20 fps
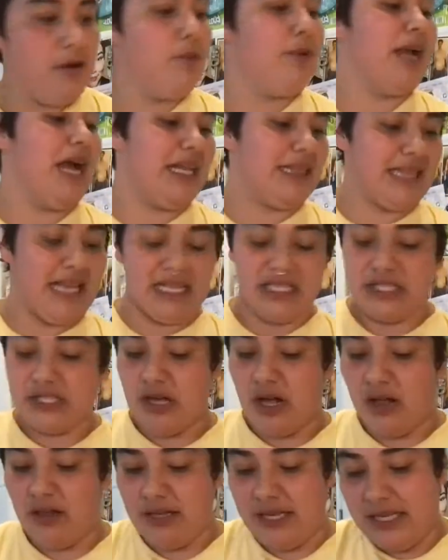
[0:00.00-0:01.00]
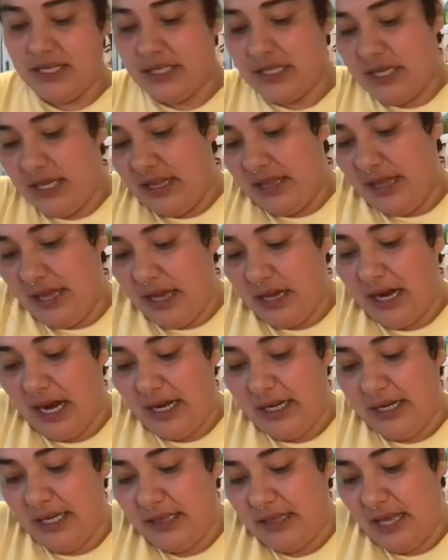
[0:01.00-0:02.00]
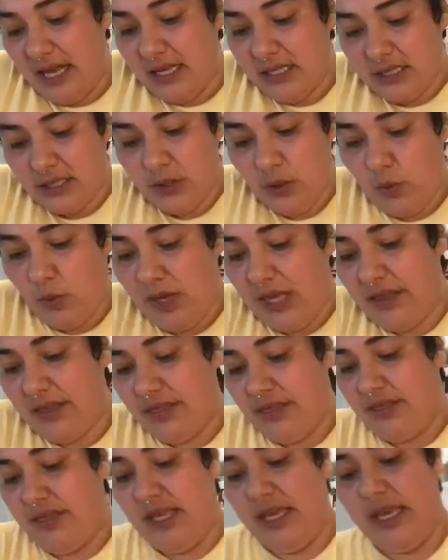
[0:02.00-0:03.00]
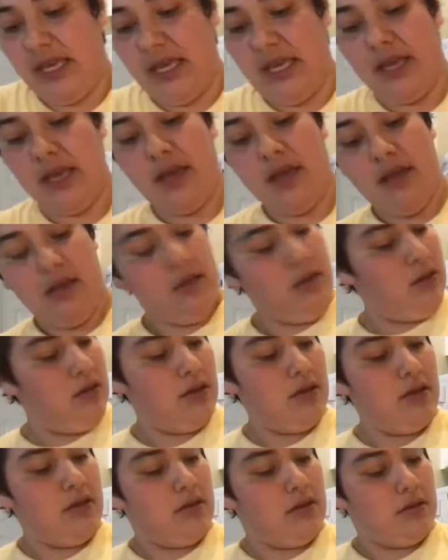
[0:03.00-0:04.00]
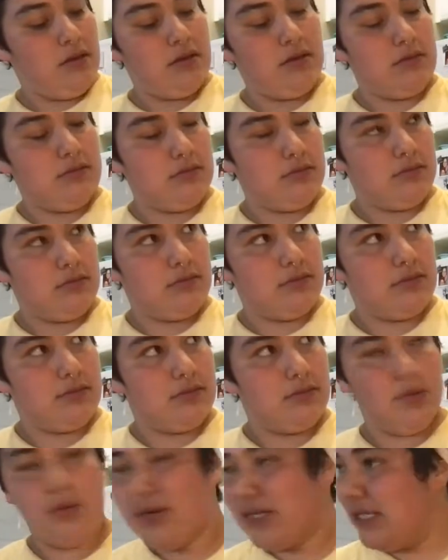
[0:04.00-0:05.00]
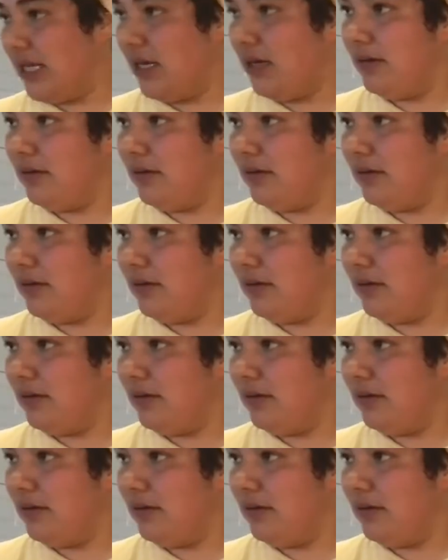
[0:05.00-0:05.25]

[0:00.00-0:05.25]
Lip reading: We got that salt into the carnitas with the, what is it?